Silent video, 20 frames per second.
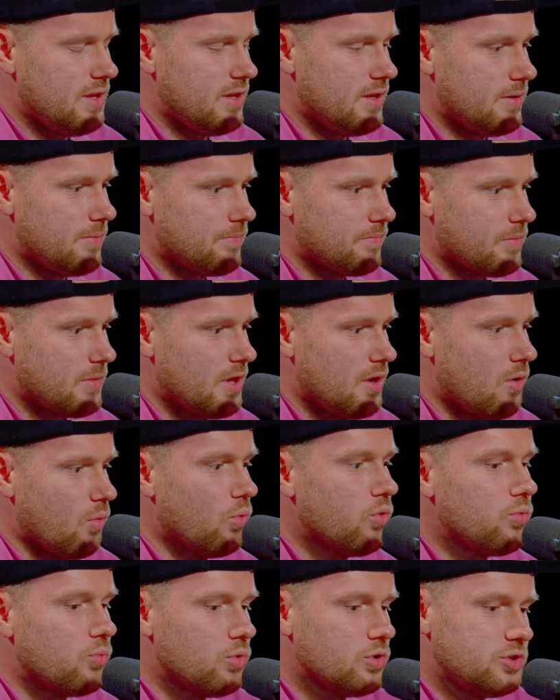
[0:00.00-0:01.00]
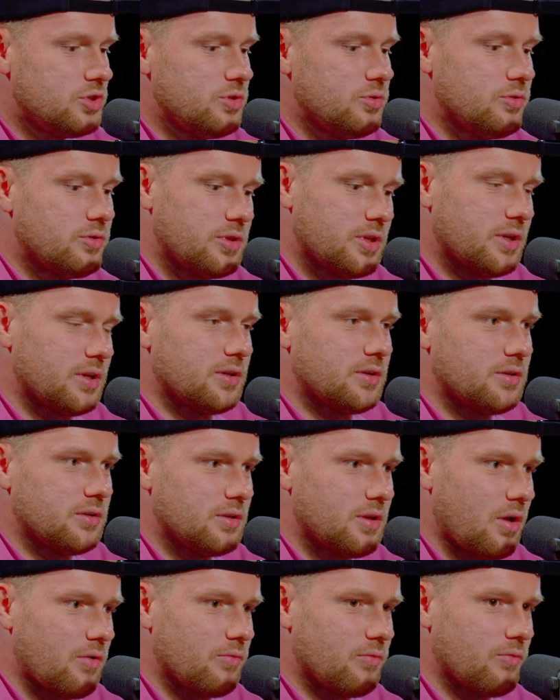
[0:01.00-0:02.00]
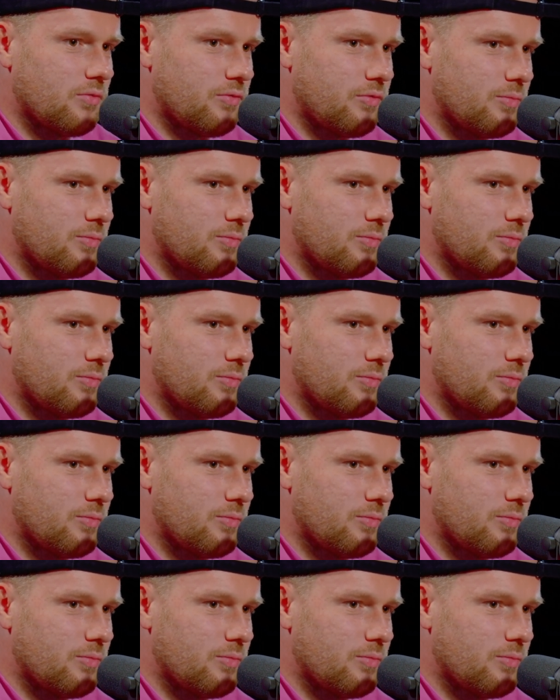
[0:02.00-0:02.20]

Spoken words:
you think, you know,